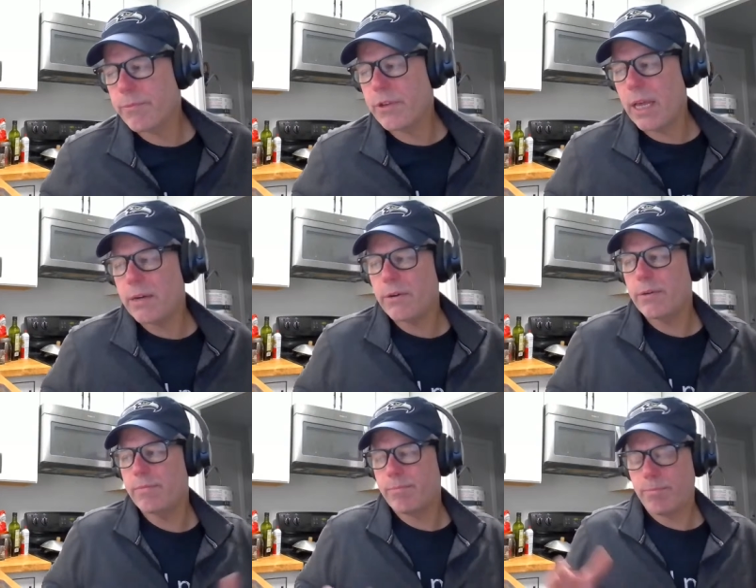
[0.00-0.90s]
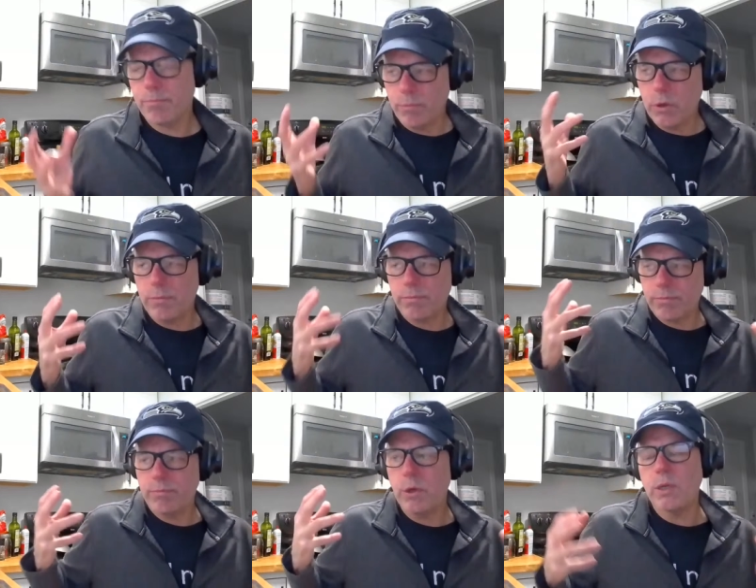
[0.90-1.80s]
standard
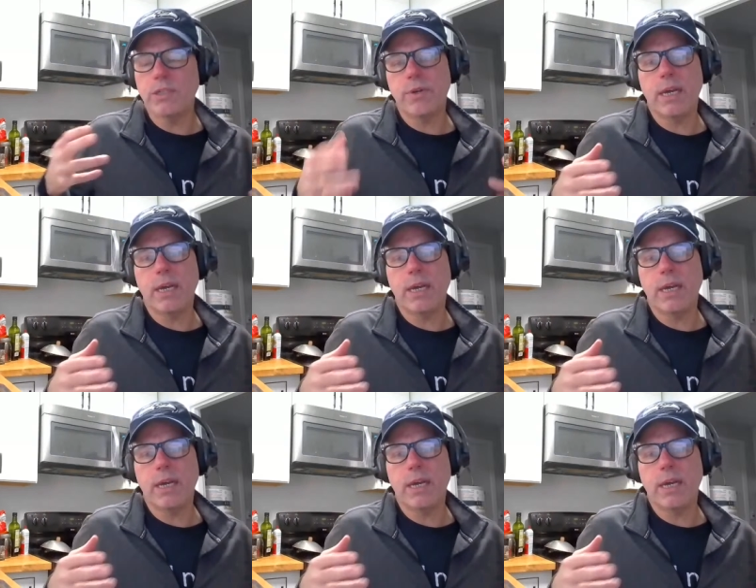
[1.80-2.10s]
noise